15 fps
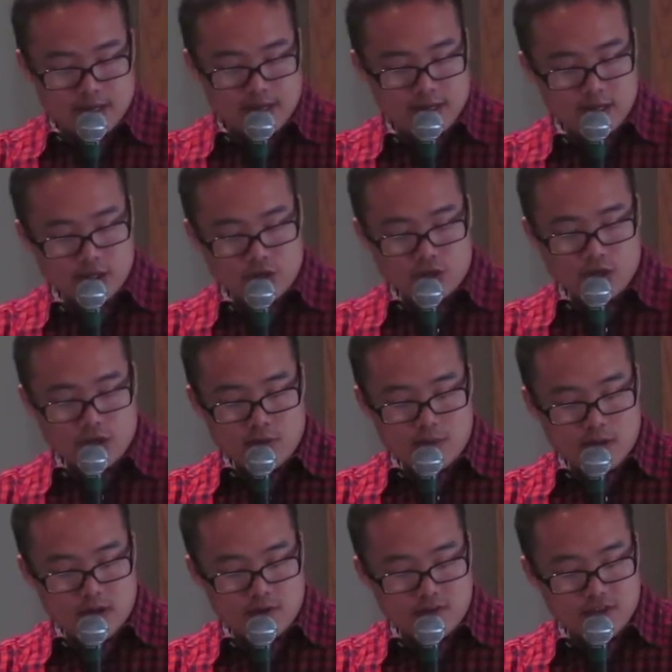In a
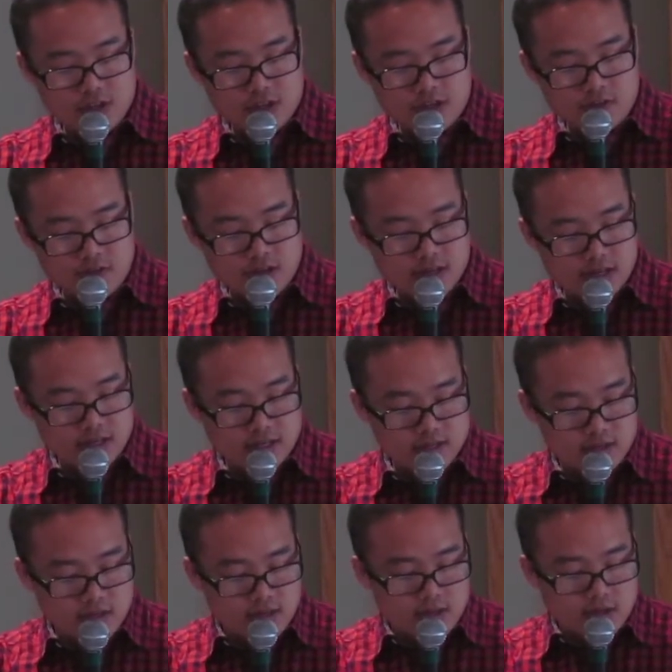dream, in a vision of the night,
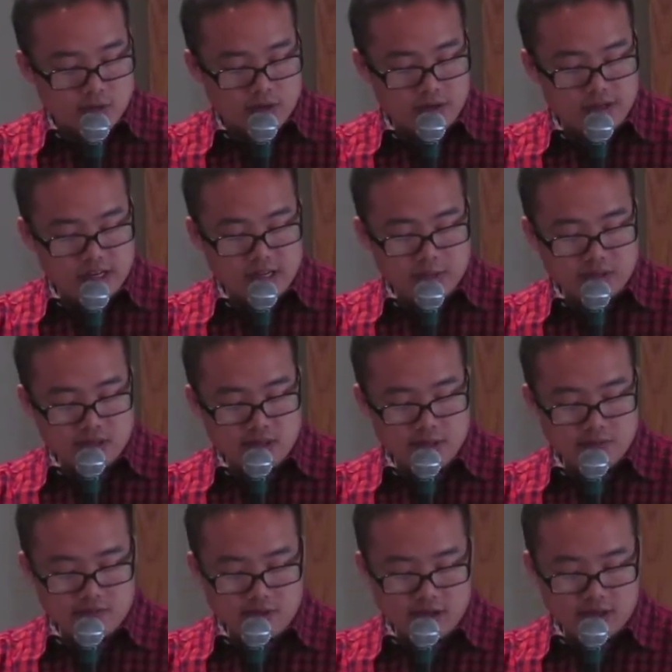when deep
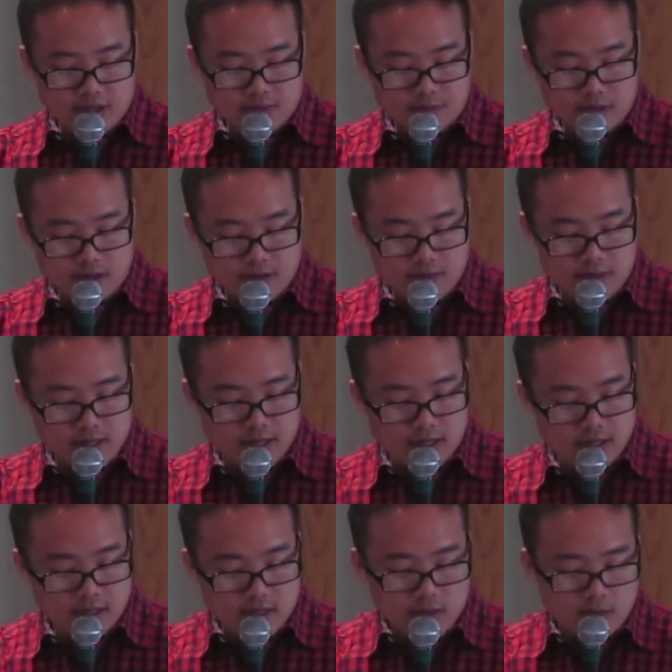sleep falls upon
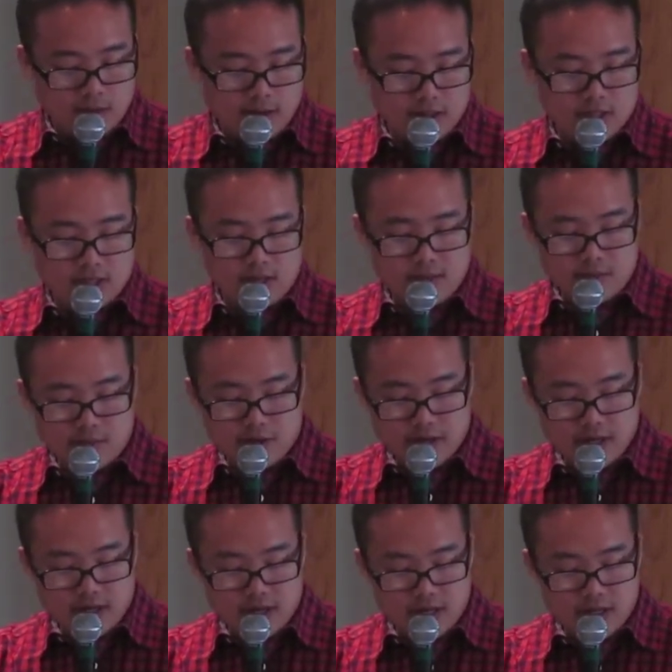men, while
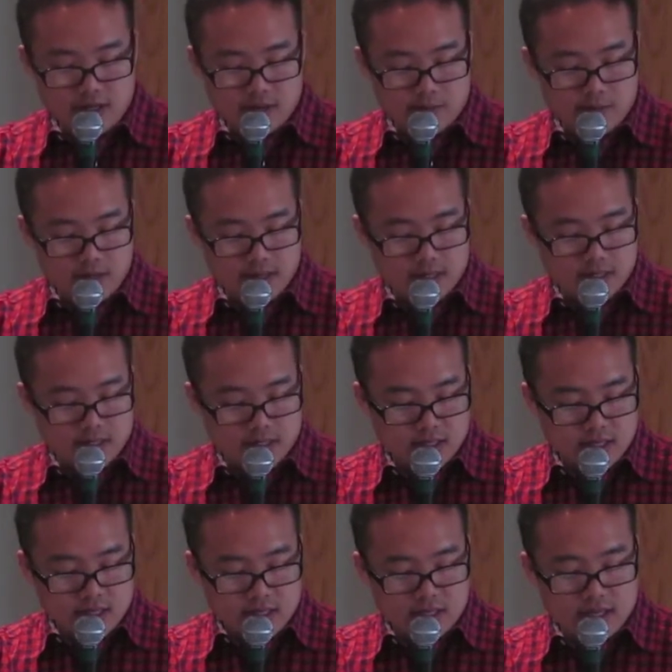slumbering in their beds,
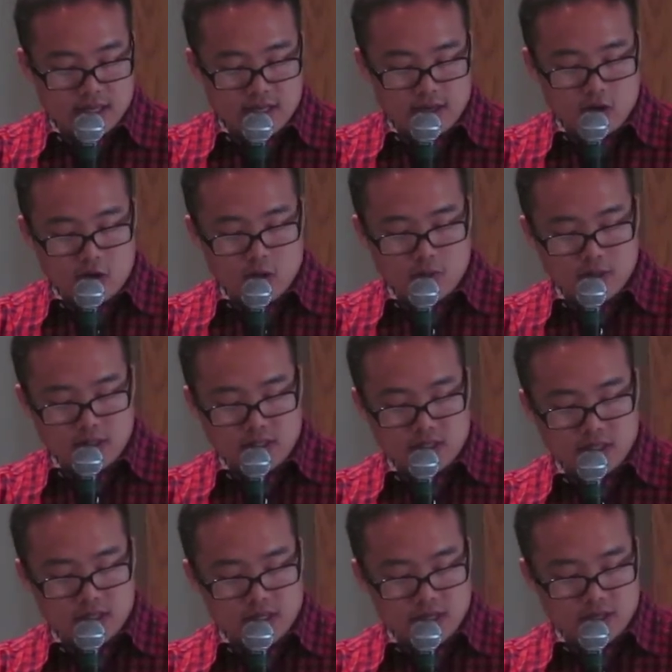then he opens
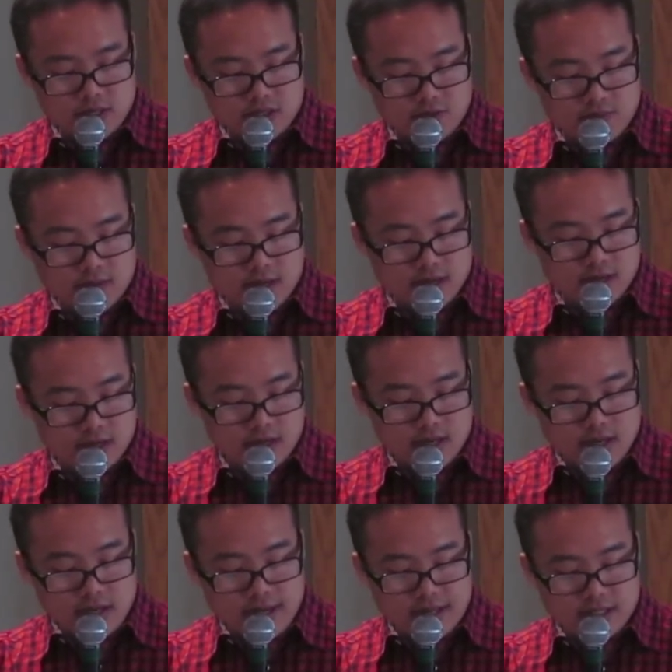the ears of men
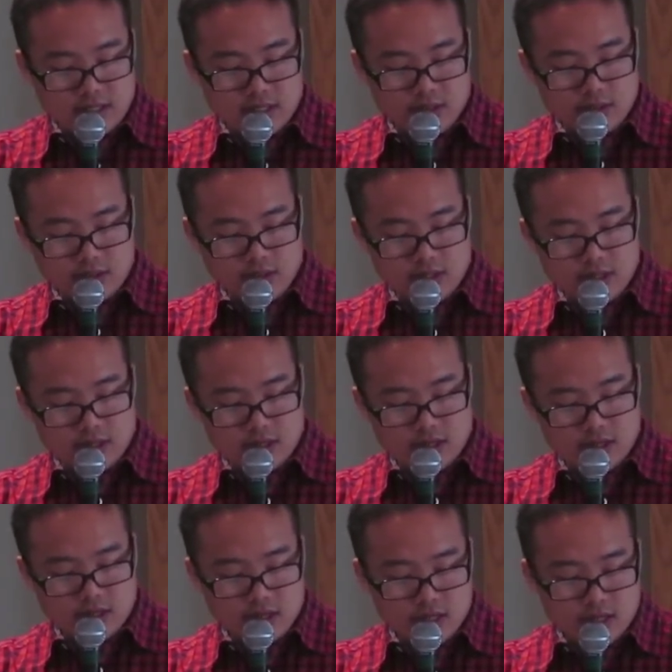and seals
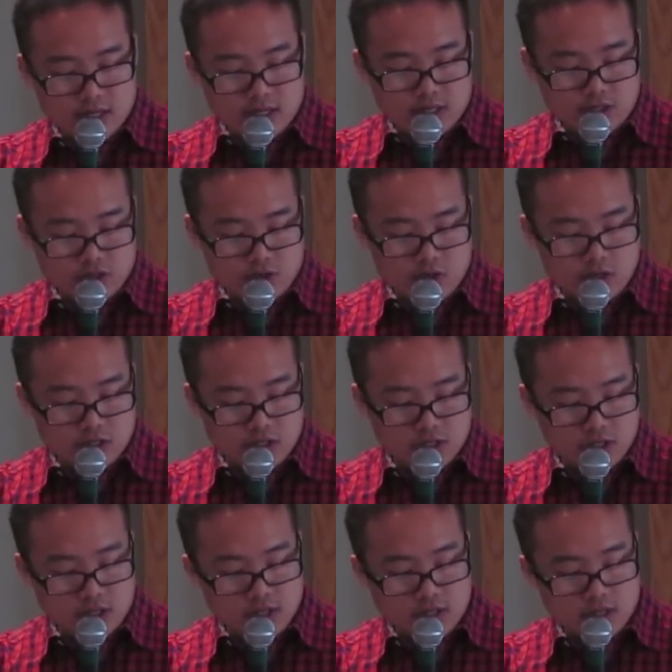their
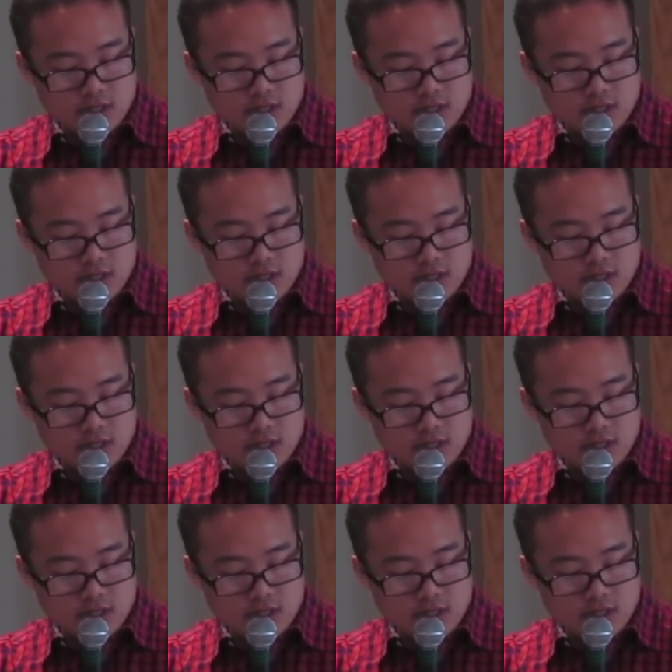instruction